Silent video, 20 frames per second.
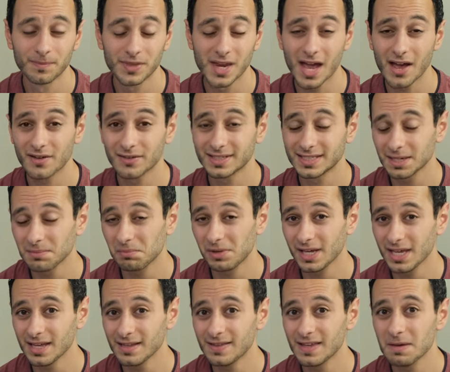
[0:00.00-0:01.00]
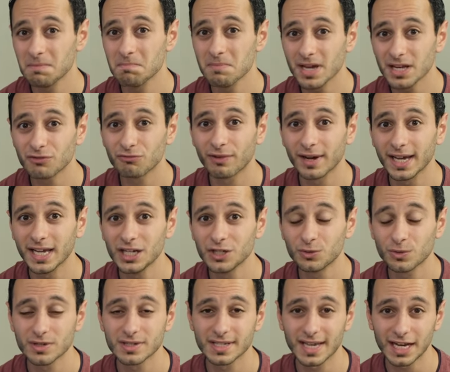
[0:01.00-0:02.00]
Now, similarly, the
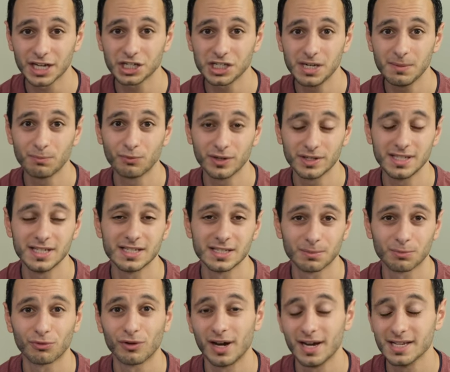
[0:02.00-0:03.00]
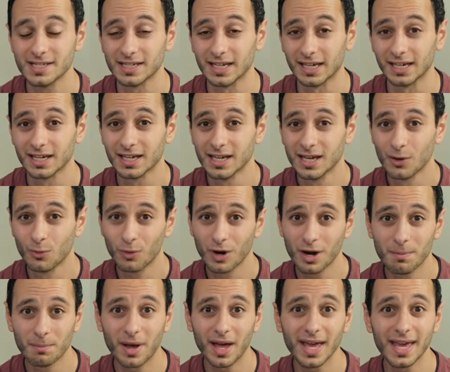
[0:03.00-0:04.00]
mid-range was actually pretty surprising,
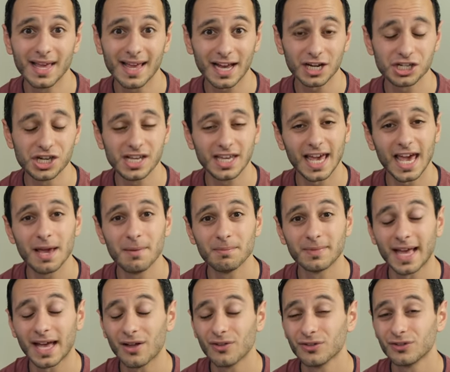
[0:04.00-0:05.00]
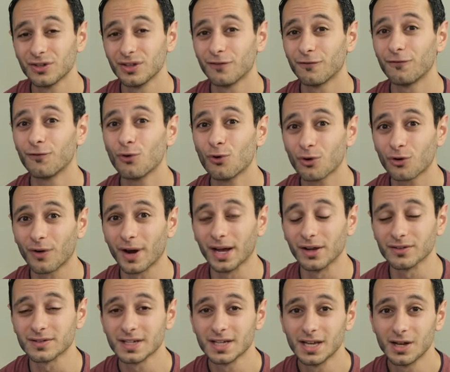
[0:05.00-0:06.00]
whereby it actually came down to the
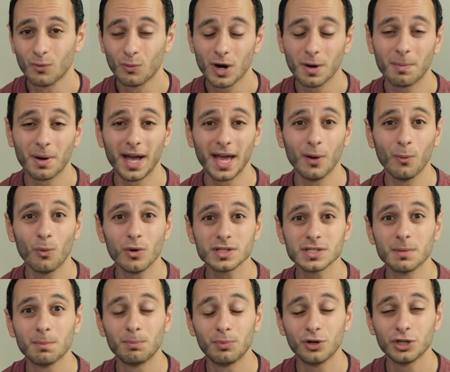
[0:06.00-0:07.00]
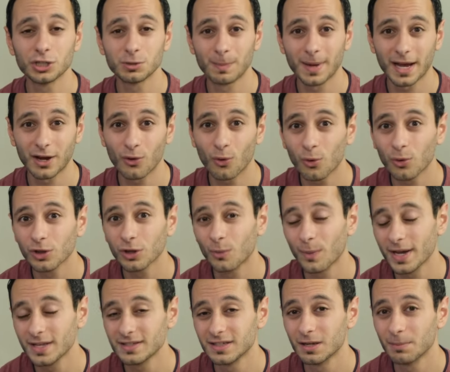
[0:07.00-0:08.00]
foreground, whereby it wasn't pushed back all the
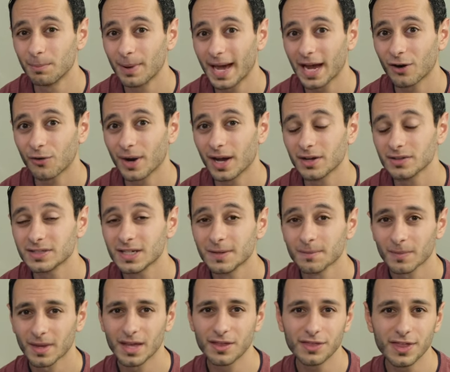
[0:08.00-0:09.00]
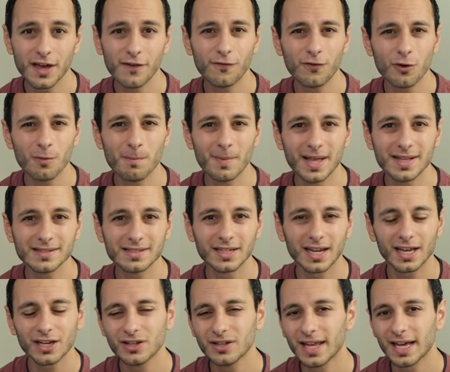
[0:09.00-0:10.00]
way to the background, and therefore meant that
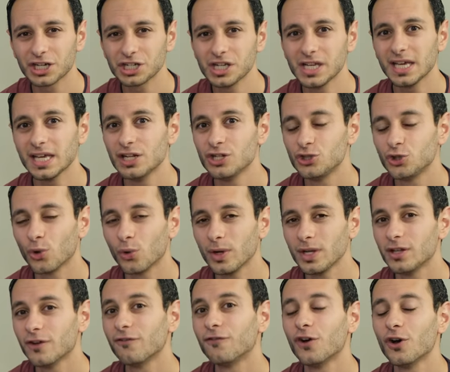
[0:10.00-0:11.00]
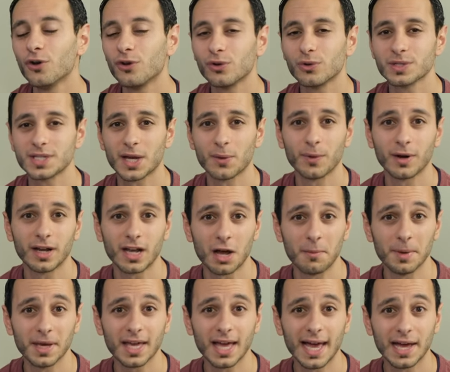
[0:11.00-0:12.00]
I could actually enjoy the vocals that were
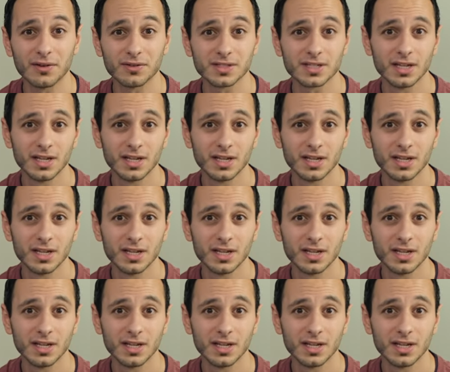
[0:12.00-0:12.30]
coming out.